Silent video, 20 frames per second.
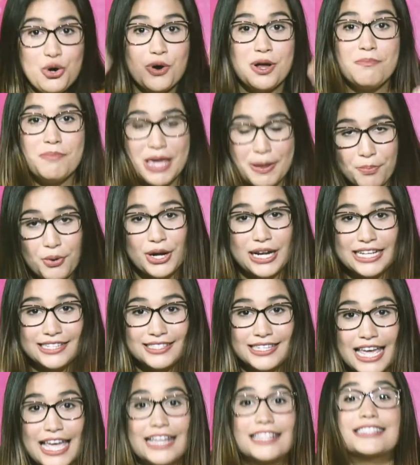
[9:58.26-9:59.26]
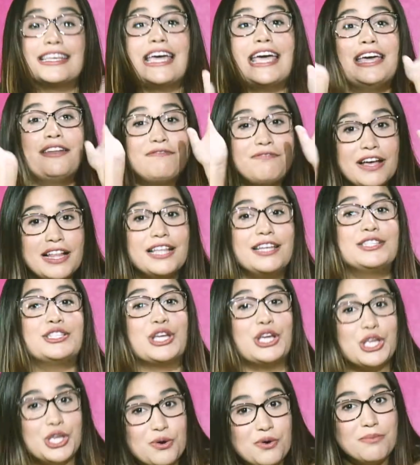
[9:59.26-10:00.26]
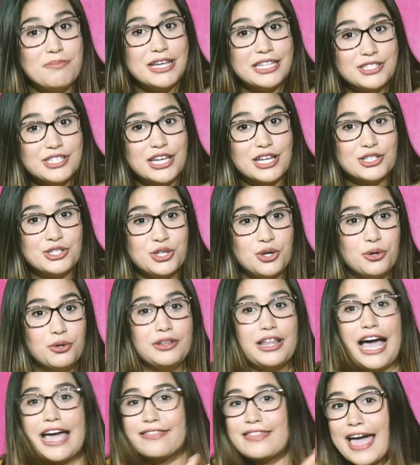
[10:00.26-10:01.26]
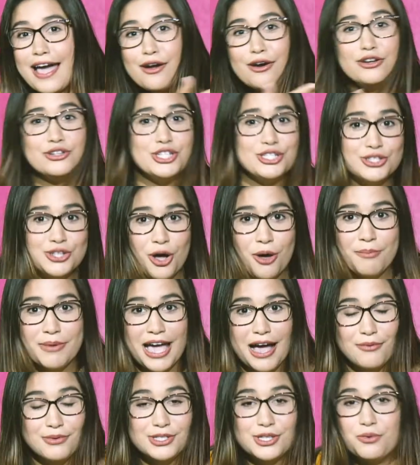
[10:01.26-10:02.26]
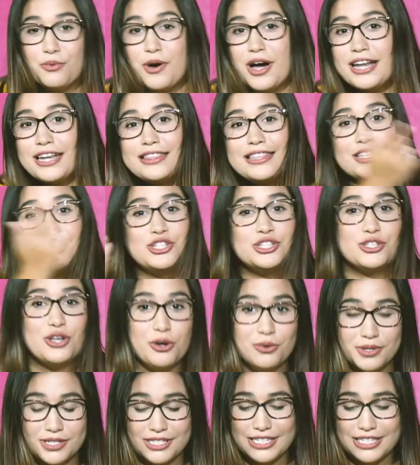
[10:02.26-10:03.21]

would be pretty ticked, and fellas, you would be ticked too. Like, that girl just told me I was the one, and then she's going